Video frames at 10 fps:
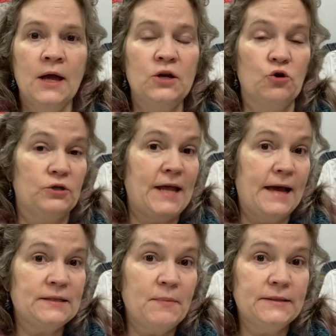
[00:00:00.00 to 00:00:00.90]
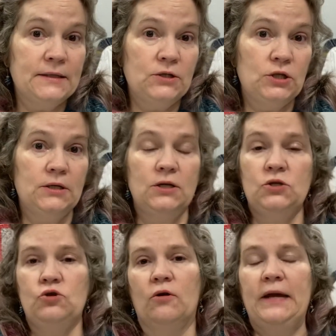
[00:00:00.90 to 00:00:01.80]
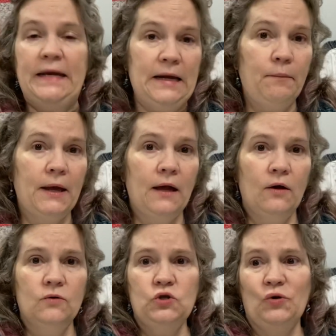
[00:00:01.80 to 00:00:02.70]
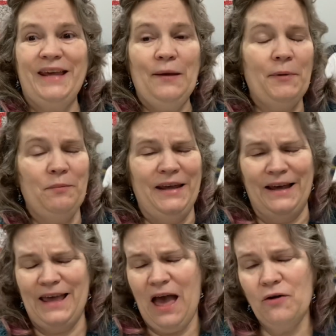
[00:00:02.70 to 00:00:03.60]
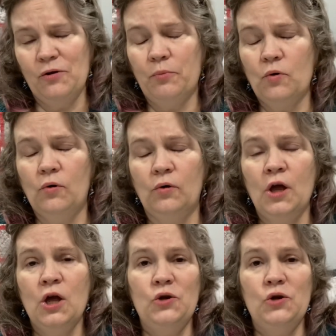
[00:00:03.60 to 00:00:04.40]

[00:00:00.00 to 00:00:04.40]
text messages, your emails, you keeping me accountable,